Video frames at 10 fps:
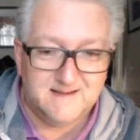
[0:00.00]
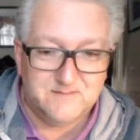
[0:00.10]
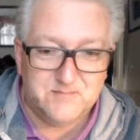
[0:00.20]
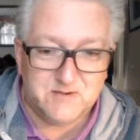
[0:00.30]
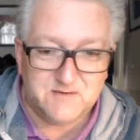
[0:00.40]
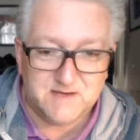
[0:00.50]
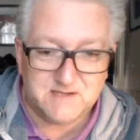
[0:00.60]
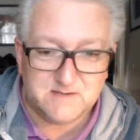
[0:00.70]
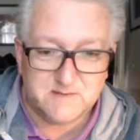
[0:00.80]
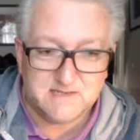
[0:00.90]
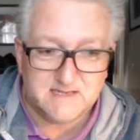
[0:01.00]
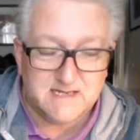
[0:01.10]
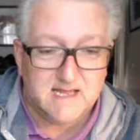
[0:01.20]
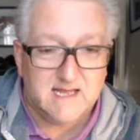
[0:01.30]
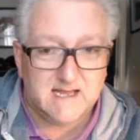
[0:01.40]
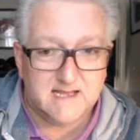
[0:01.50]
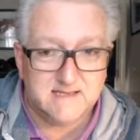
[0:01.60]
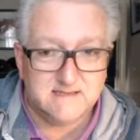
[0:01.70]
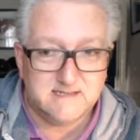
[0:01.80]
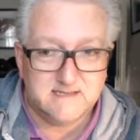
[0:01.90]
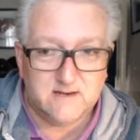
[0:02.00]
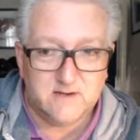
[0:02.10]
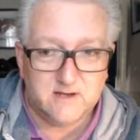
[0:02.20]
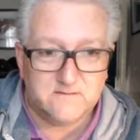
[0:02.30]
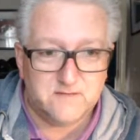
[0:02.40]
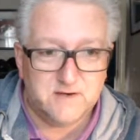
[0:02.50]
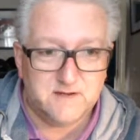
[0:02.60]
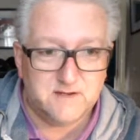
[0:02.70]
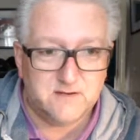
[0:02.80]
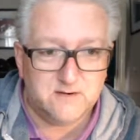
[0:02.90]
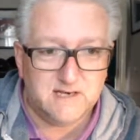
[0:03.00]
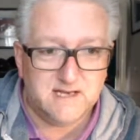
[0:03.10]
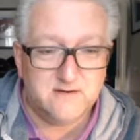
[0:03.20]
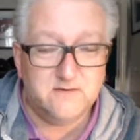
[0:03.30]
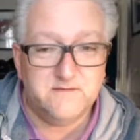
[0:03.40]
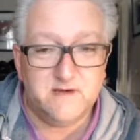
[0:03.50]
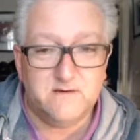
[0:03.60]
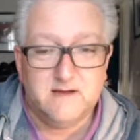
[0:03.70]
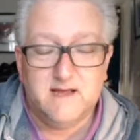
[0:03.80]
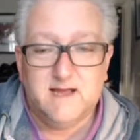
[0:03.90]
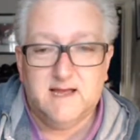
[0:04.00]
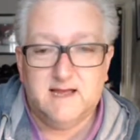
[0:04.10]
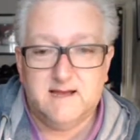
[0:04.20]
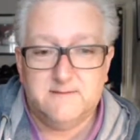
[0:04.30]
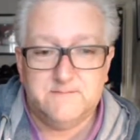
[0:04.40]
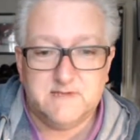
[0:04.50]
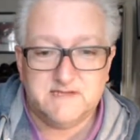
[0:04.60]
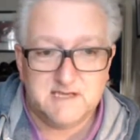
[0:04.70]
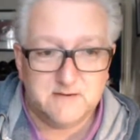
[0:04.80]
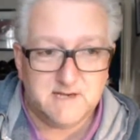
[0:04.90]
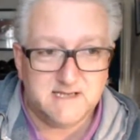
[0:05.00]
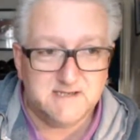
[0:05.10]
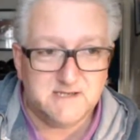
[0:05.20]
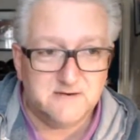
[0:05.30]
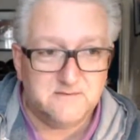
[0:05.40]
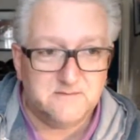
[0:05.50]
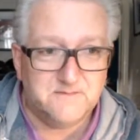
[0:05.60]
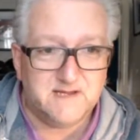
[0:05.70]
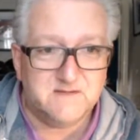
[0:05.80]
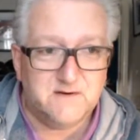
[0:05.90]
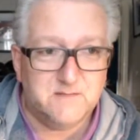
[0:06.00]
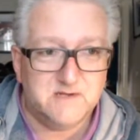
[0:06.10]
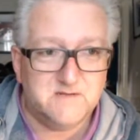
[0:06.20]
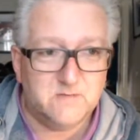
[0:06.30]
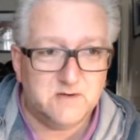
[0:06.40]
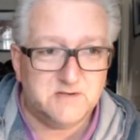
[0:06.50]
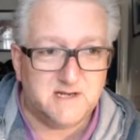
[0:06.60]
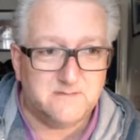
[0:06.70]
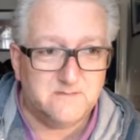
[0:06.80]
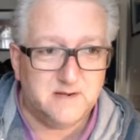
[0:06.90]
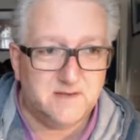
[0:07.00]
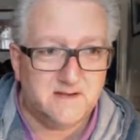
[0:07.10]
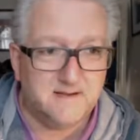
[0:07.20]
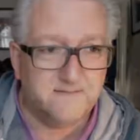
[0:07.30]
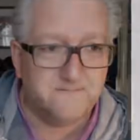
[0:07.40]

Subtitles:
Beautiful instruments, and there we are for another ukulele review. See you again soon. Thanks very much for watching. Bye bye.